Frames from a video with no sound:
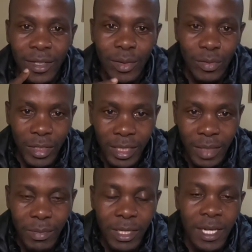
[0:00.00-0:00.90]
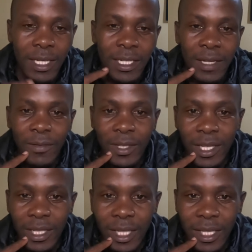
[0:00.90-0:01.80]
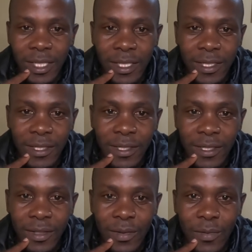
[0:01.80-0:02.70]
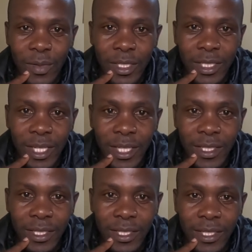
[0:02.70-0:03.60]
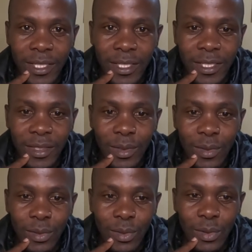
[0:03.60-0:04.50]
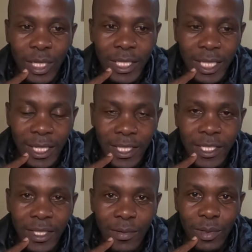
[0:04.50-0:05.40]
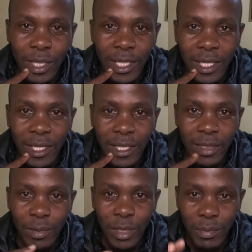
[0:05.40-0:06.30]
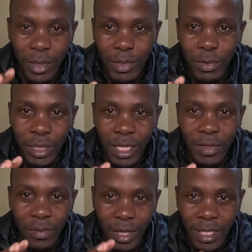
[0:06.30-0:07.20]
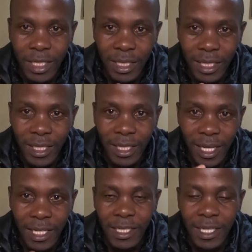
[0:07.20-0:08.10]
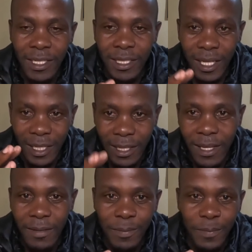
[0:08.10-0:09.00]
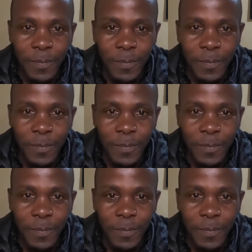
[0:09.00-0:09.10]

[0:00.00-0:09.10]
of the sub-Saharan African countries, of which I see it is also a challenging for Raila. It will depend which kind of candidates are there,